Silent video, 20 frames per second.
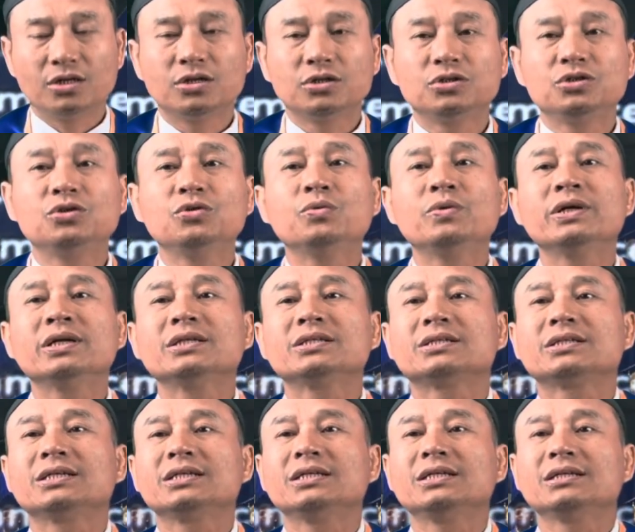You will
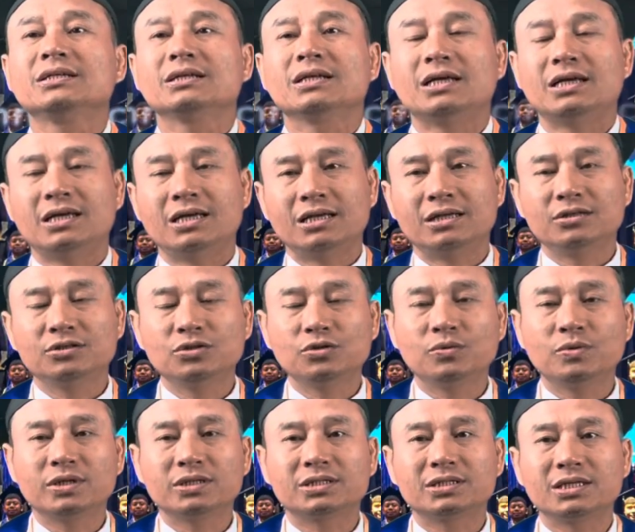see, and you
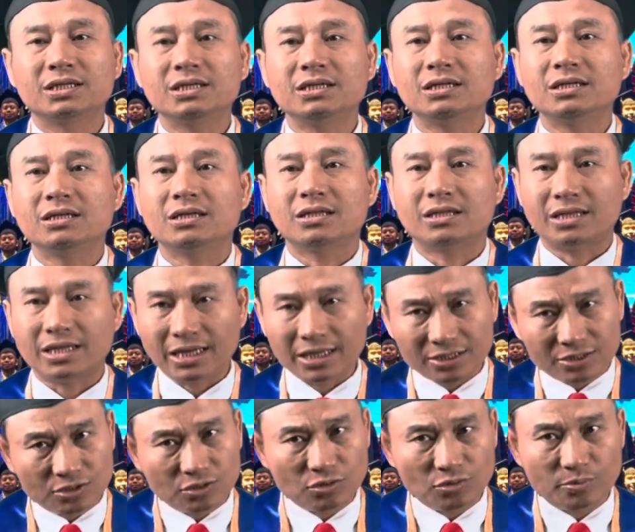will see.
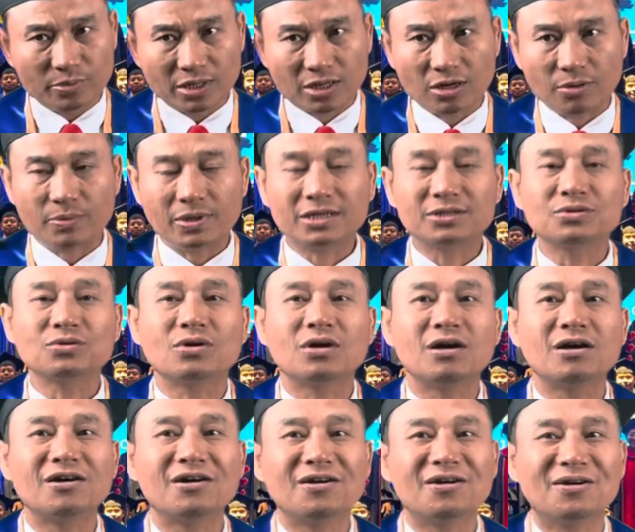Thank you. May God bless you
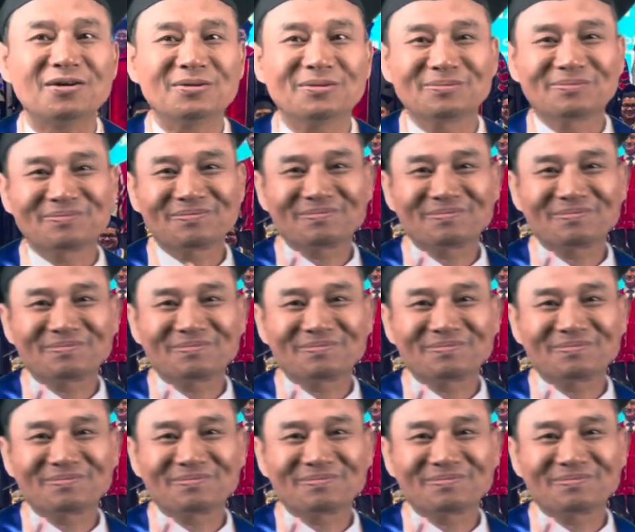all.